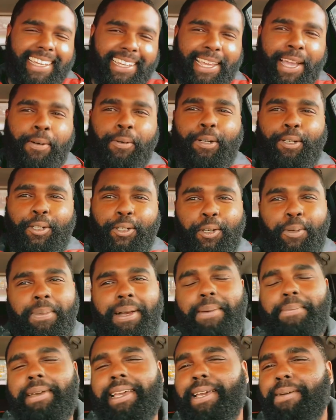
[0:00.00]
Y'all wanna do
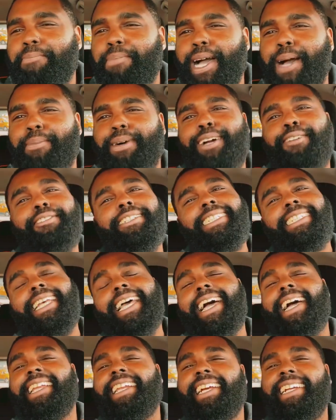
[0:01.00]
my man Baba
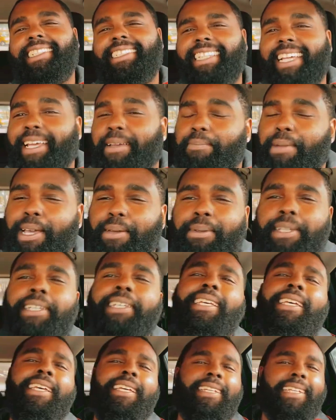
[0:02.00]
Rashawn like that, baby?
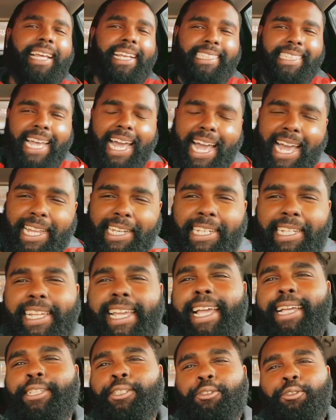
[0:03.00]
That's how I look
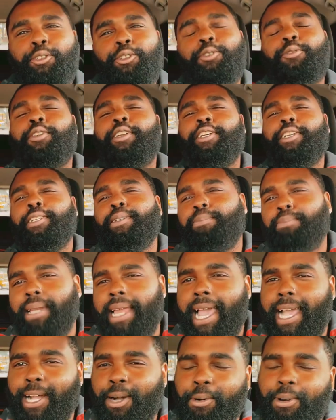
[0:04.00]
at you. You one of them
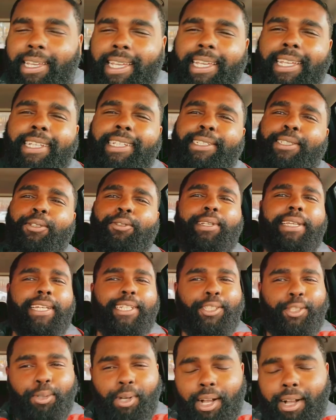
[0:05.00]
black queens. You
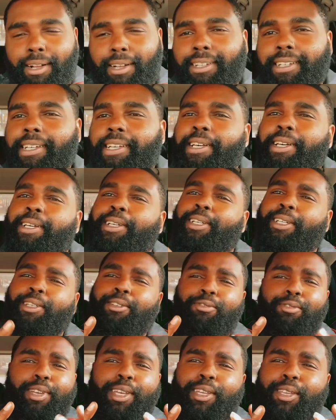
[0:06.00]
get drunk and
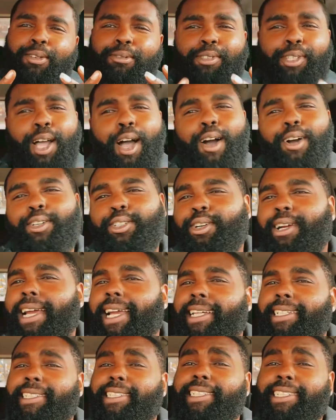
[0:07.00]
you and you talk
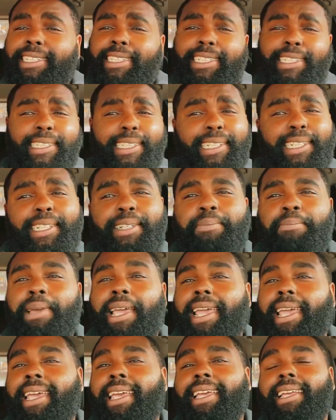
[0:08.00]
crazy shit to your
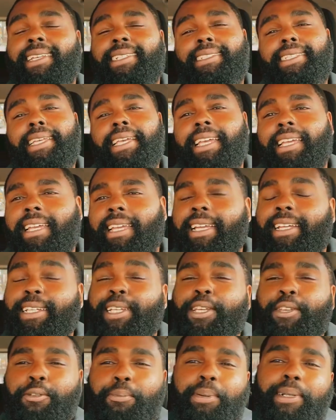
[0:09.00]
mans, and
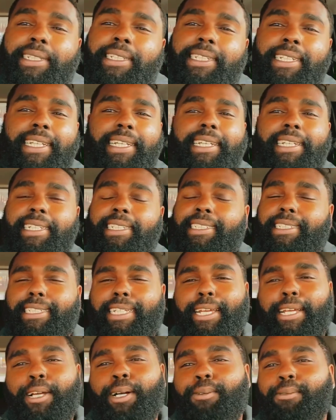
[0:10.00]
then you put the nigga in
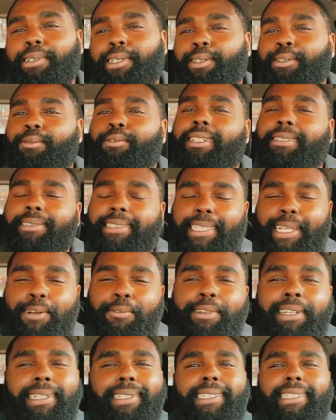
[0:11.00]
jail when you know what I'm saying,
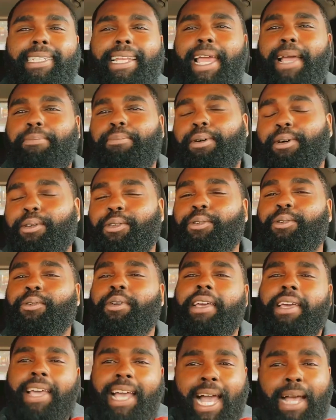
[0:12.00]
when he snap on you.
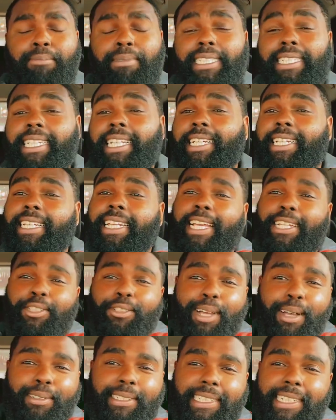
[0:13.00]
I'm just looking at
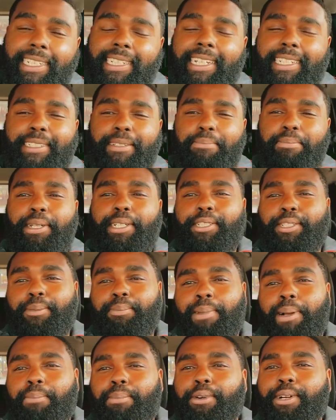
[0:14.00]
you. I was looking at the picture
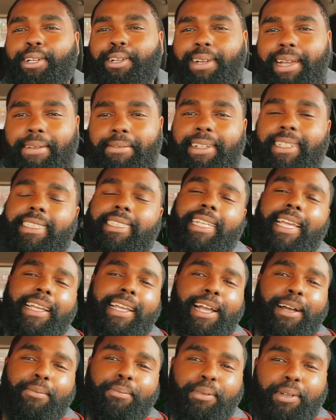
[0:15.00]
my boy Gravity
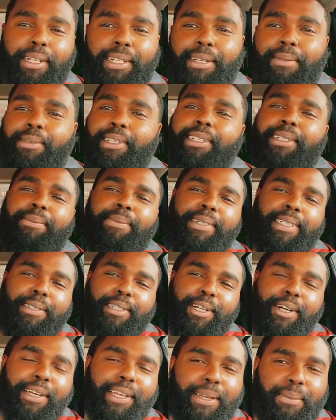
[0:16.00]
Takeout put it. Let me let me
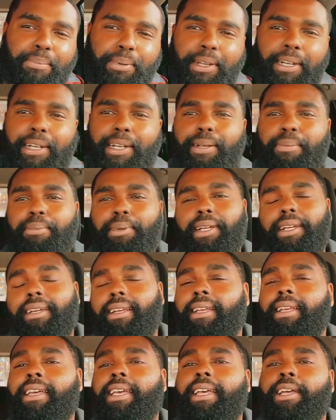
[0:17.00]
go ahead and put it up here.
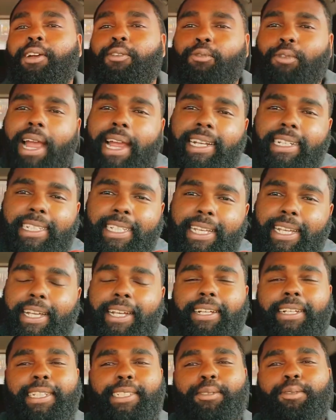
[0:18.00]
Right
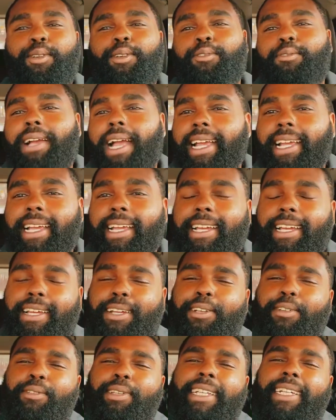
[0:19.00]
there. This one right here.
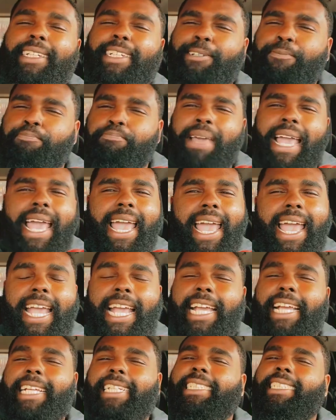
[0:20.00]
You looking
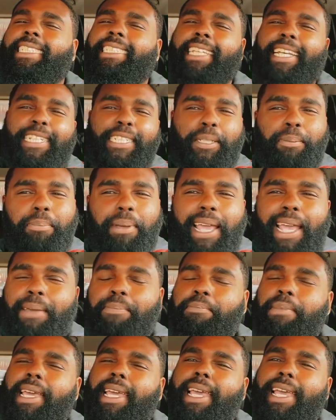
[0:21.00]
mad, suspect,
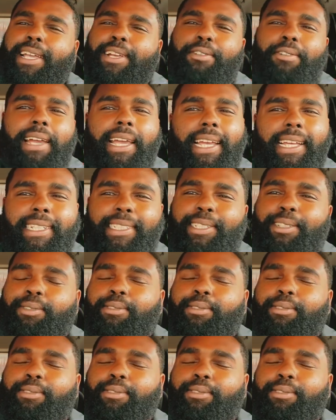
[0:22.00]
mad, crazy.